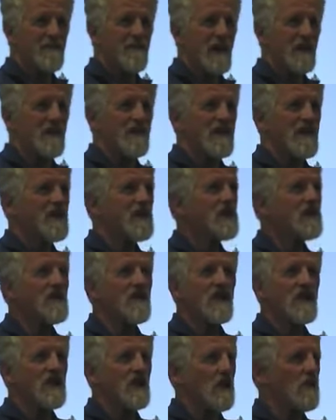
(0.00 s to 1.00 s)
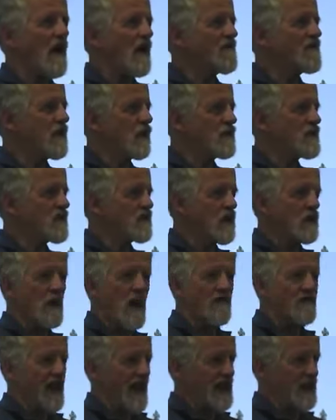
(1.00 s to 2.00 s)
there was this huge
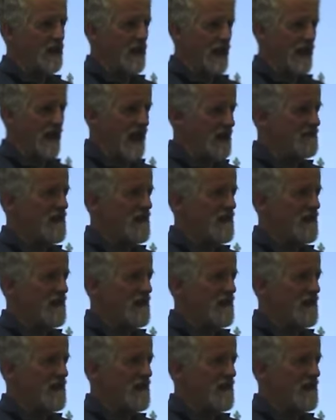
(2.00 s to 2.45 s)
snowball fight going on,